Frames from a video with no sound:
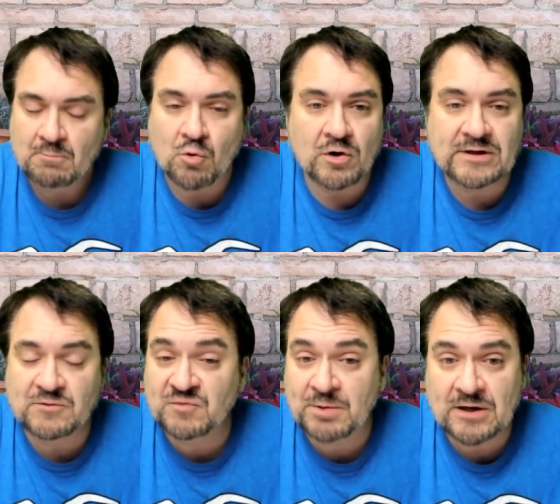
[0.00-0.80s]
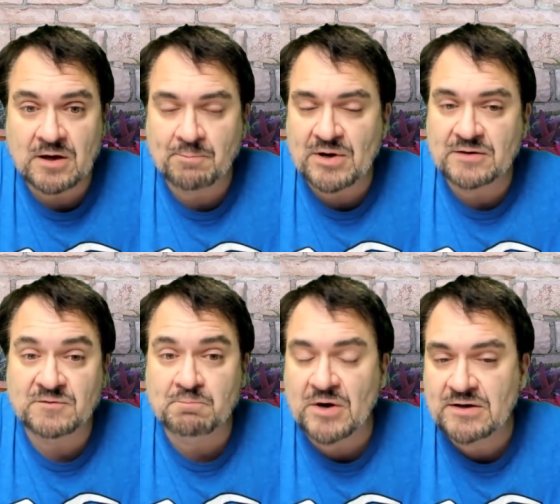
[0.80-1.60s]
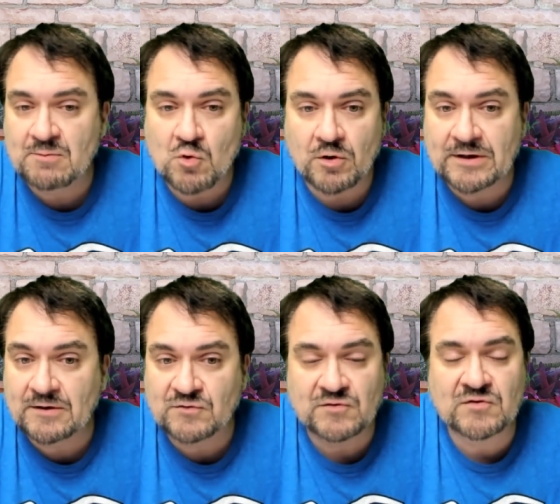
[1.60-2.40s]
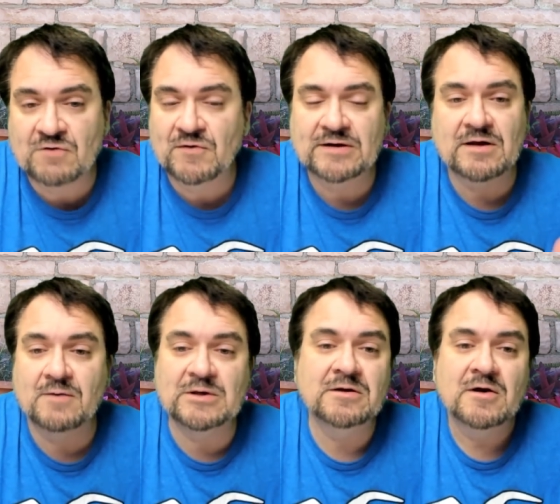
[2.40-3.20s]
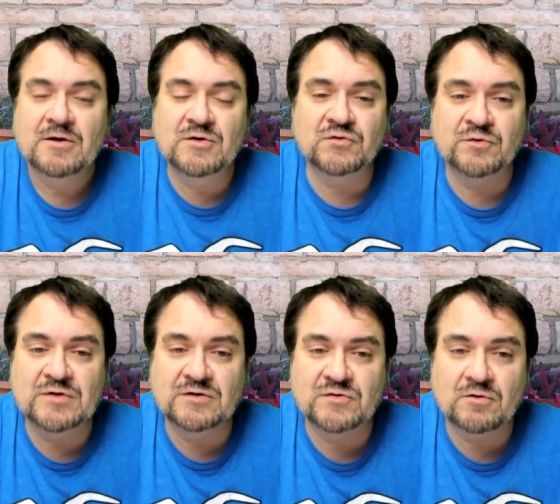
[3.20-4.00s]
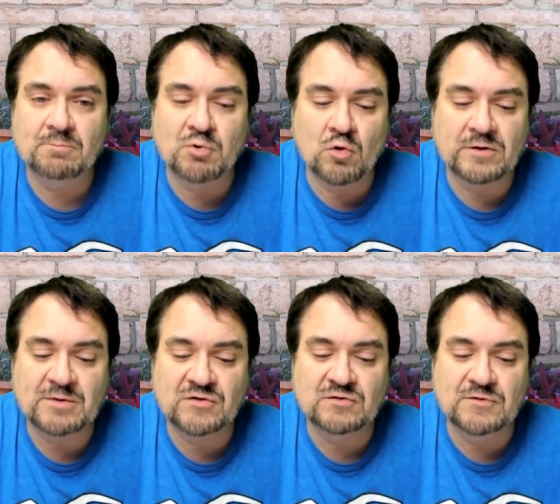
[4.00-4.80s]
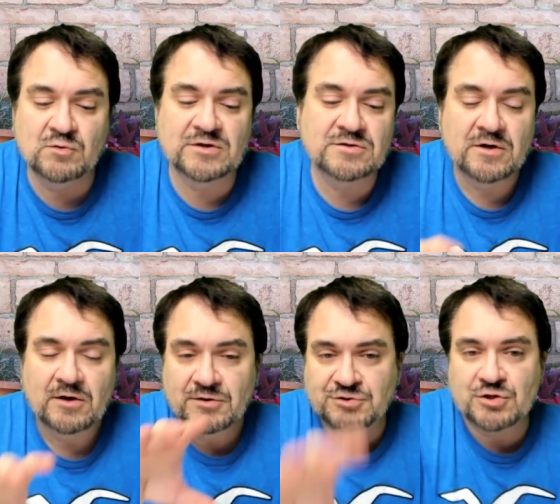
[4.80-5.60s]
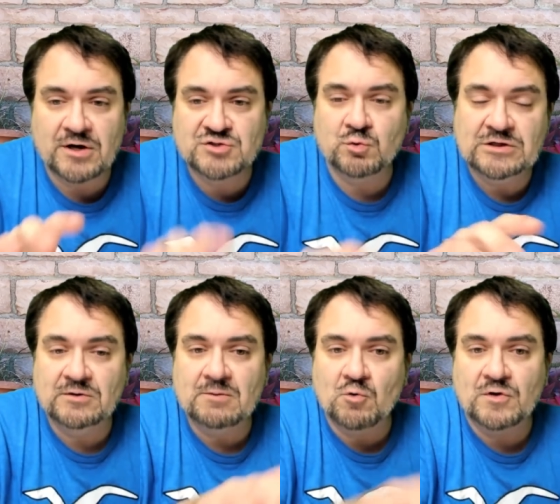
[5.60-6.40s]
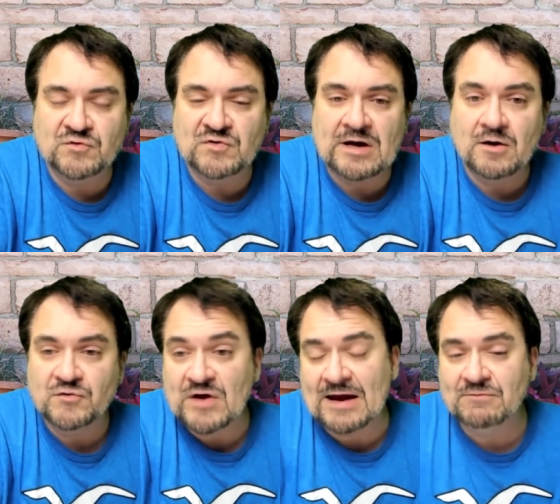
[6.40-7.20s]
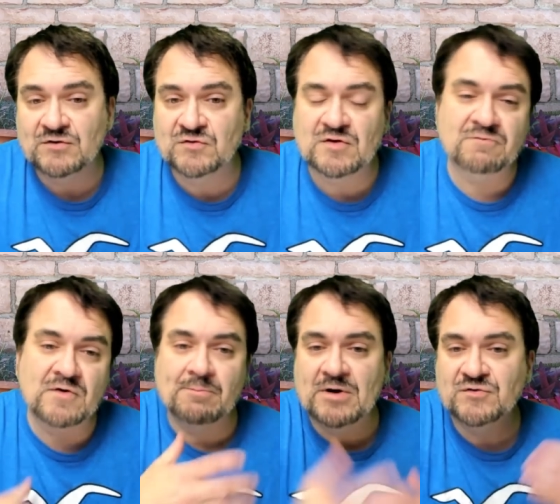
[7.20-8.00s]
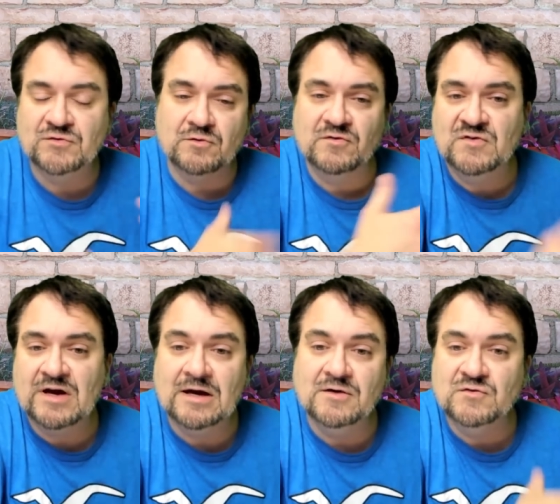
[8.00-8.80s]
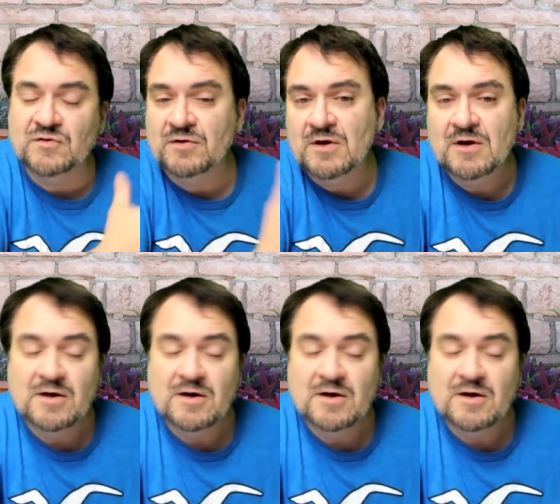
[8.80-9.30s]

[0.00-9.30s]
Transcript: Mornings pick up on Monday mornings and stuff like that. I mean, these are things that are important because if you can judge when you get more sales, having stuff up on certain days and